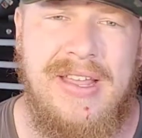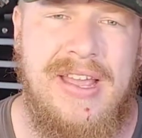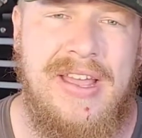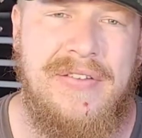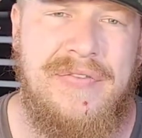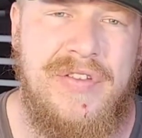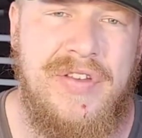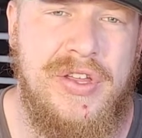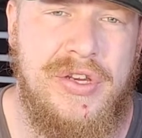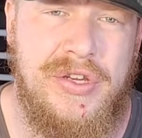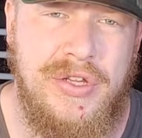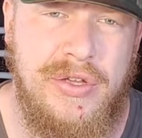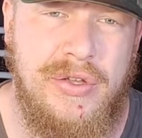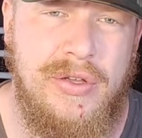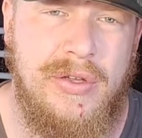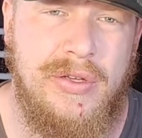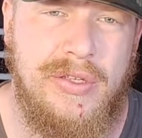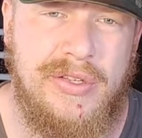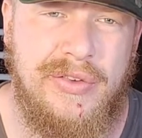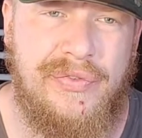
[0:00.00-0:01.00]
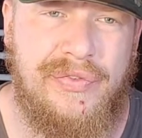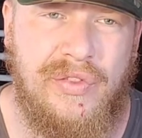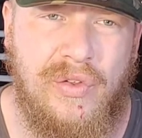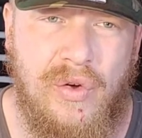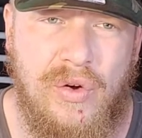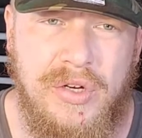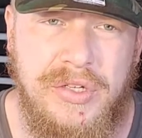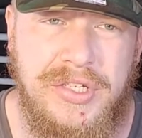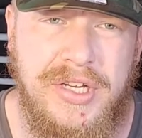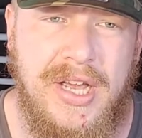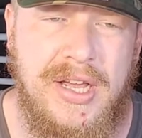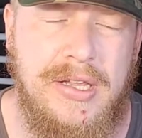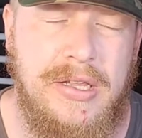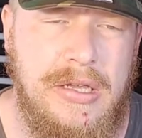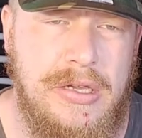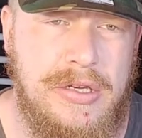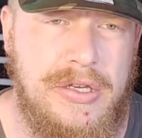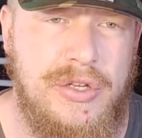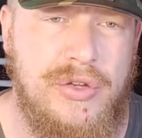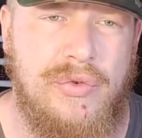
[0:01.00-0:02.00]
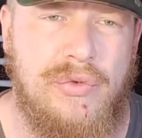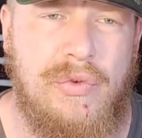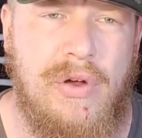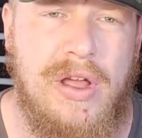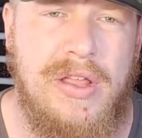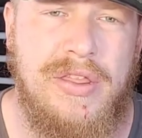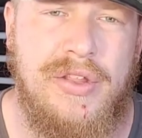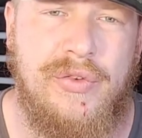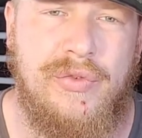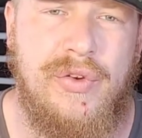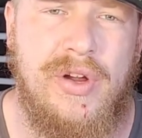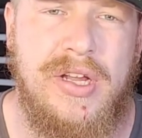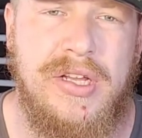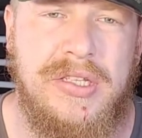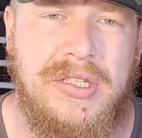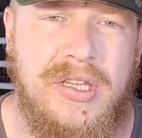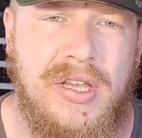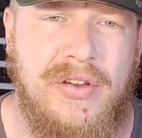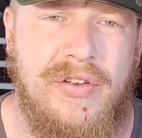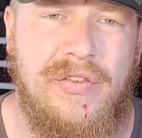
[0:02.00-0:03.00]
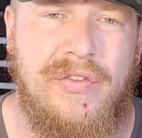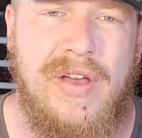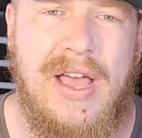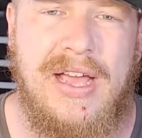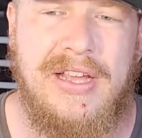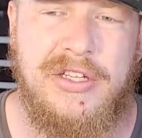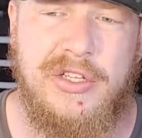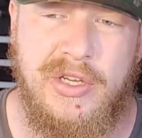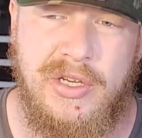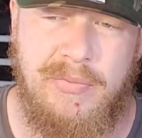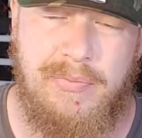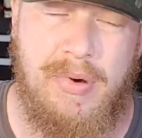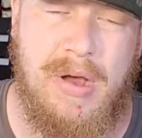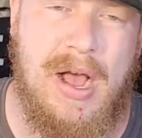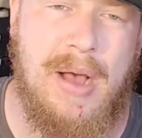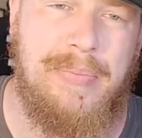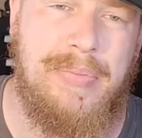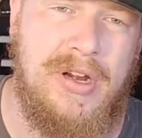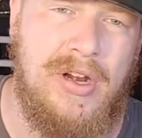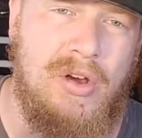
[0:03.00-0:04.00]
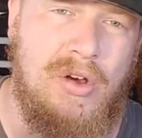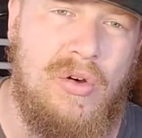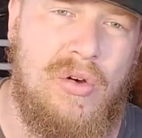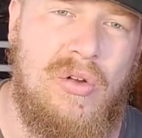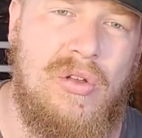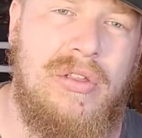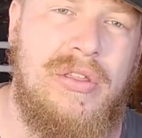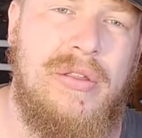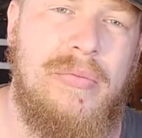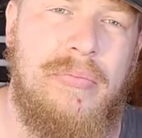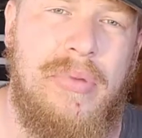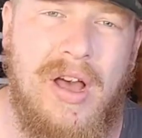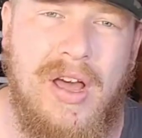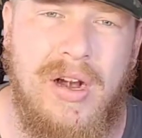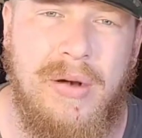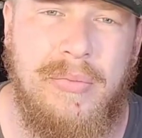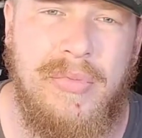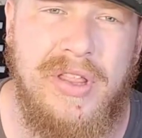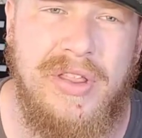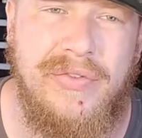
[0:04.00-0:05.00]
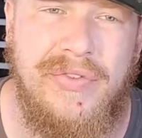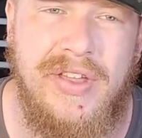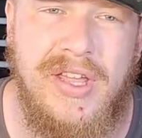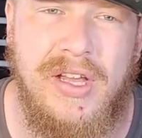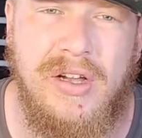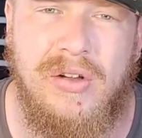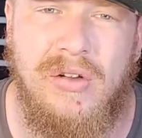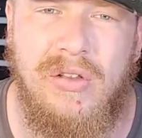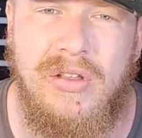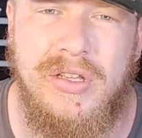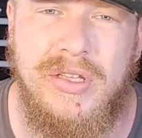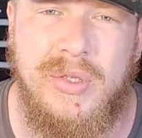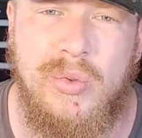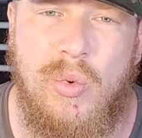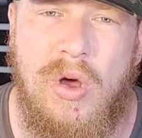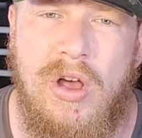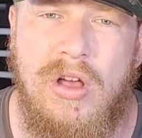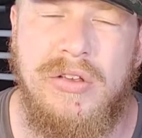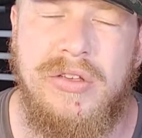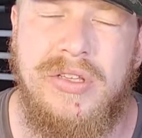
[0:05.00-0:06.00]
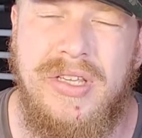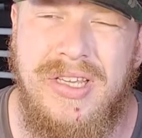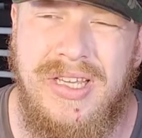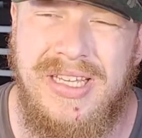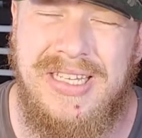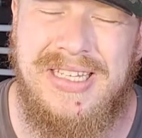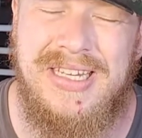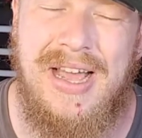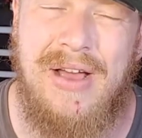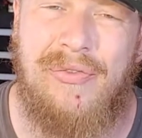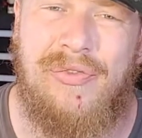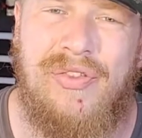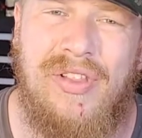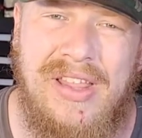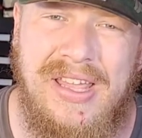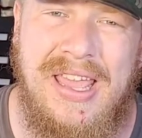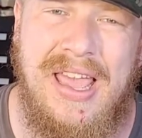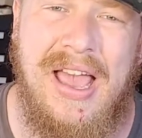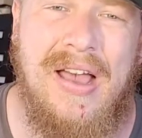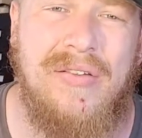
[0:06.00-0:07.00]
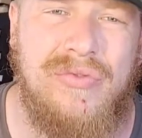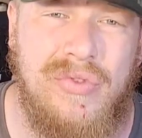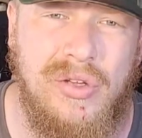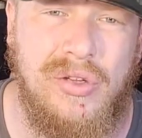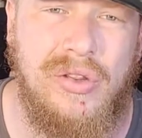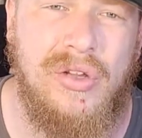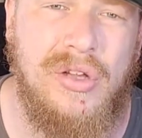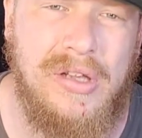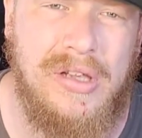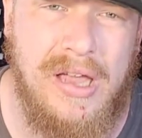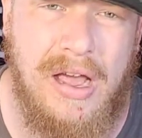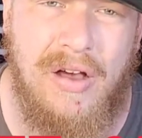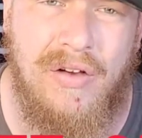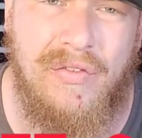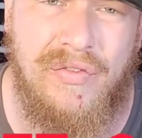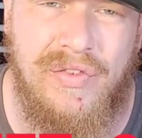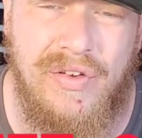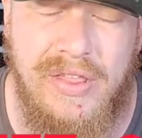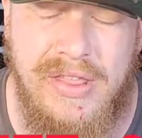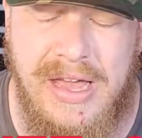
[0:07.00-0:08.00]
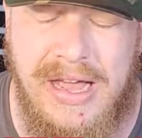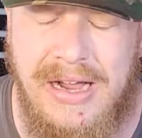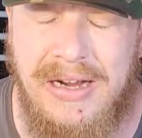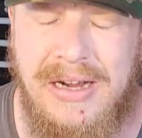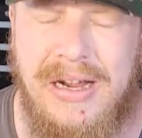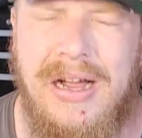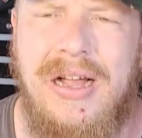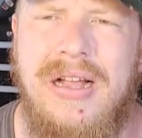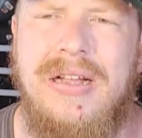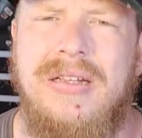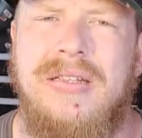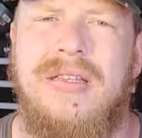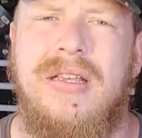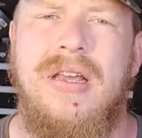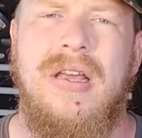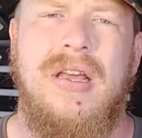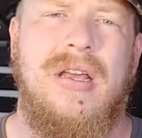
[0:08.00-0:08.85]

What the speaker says: If you do use a floor jack, you do run the risk of actually popping a hole in the bottom of the vehicle as well. So you definitely have to look out for that, guys.